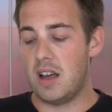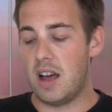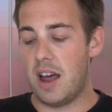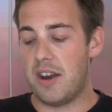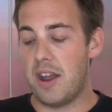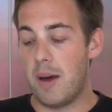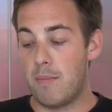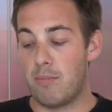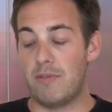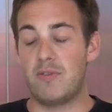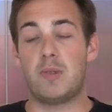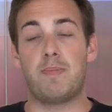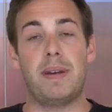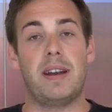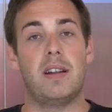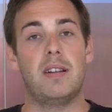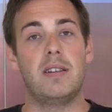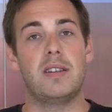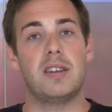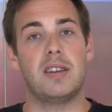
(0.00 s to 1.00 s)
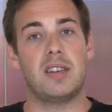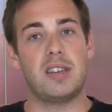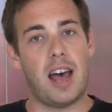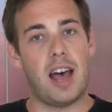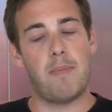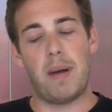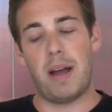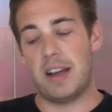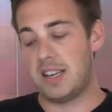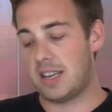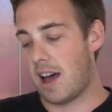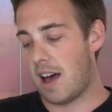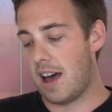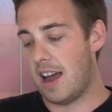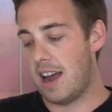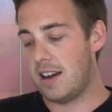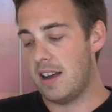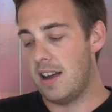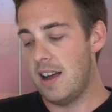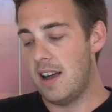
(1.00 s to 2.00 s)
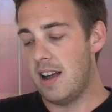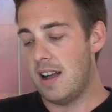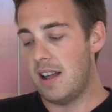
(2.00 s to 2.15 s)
a number of spindles side by side,